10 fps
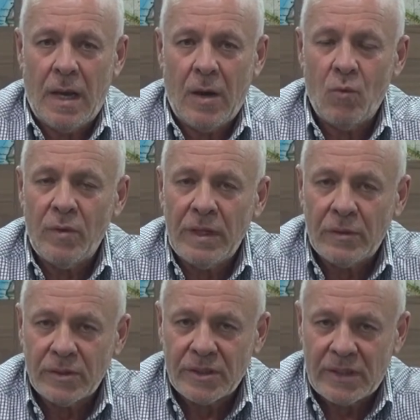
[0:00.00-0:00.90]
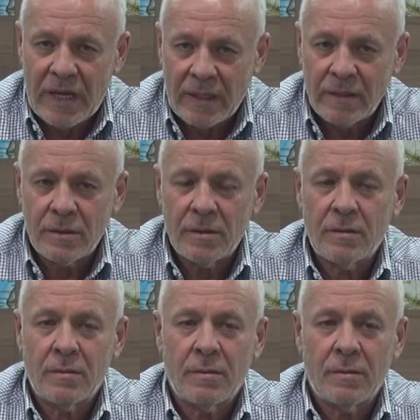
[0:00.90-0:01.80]
And we need to stand
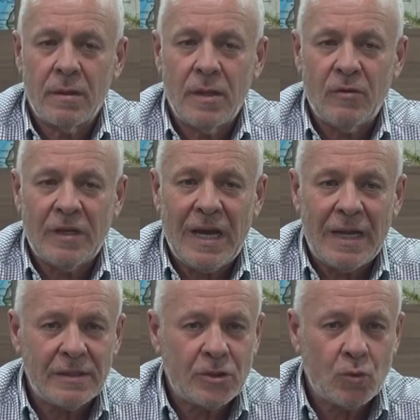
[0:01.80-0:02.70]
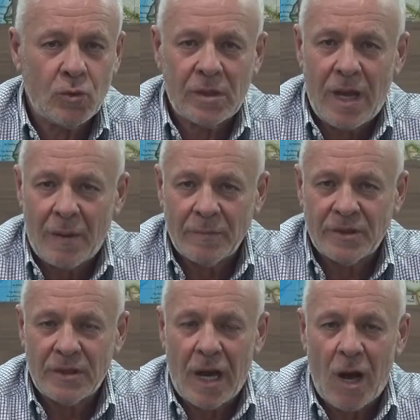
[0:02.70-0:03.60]
regardless of what
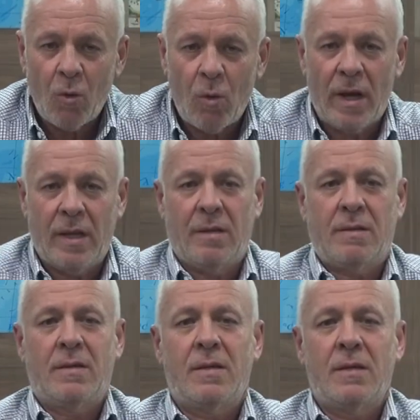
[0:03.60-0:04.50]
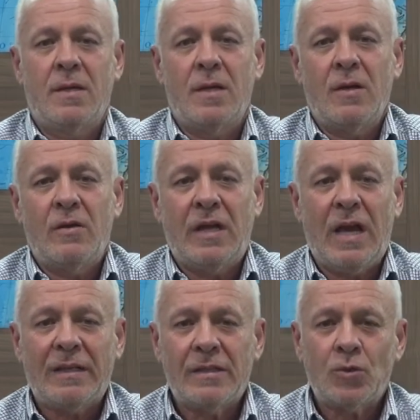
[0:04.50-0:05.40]
comes our way,
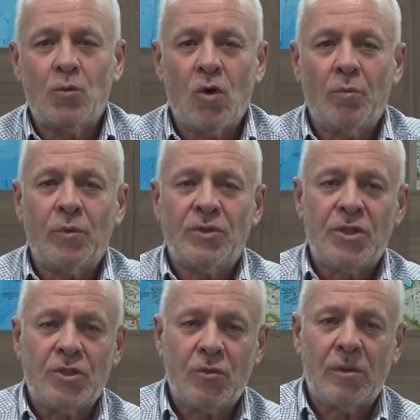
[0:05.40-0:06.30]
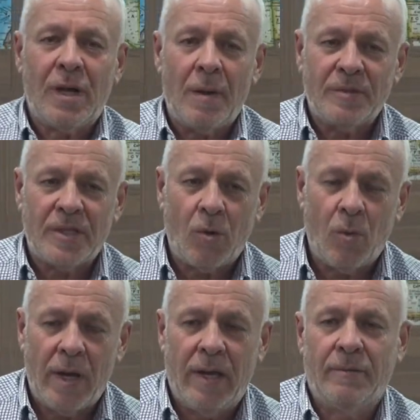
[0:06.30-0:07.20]
regardless of what opposition comes our
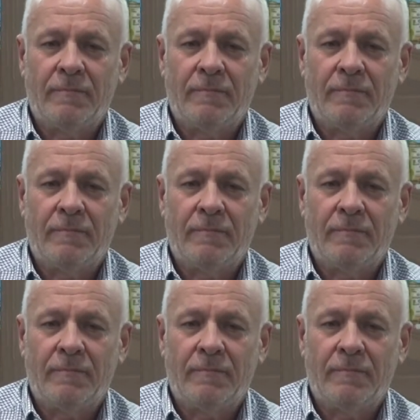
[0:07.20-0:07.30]
way.